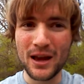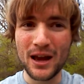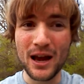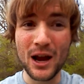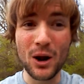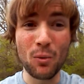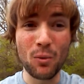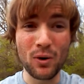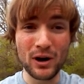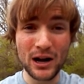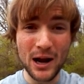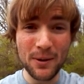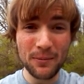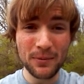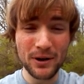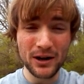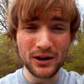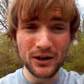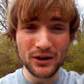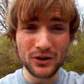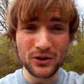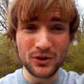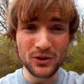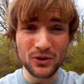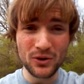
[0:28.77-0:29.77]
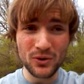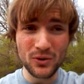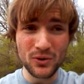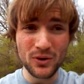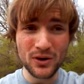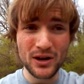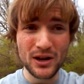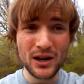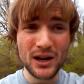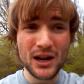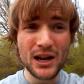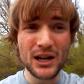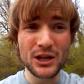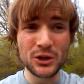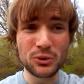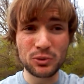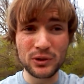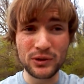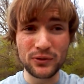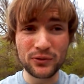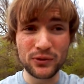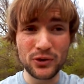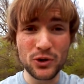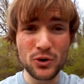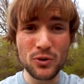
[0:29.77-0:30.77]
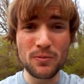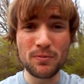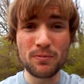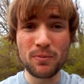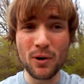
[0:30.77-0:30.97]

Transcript: And what I'm going to do is review